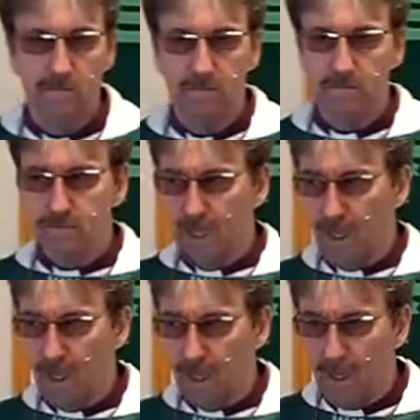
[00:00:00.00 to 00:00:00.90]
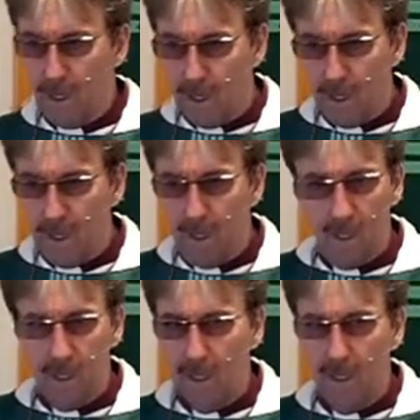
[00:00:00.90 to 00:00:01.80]

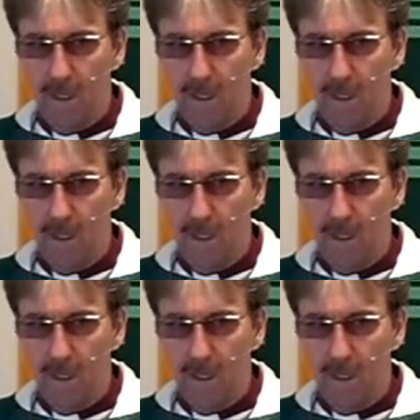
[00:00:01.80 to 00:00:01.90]
No one is speaking in this clip.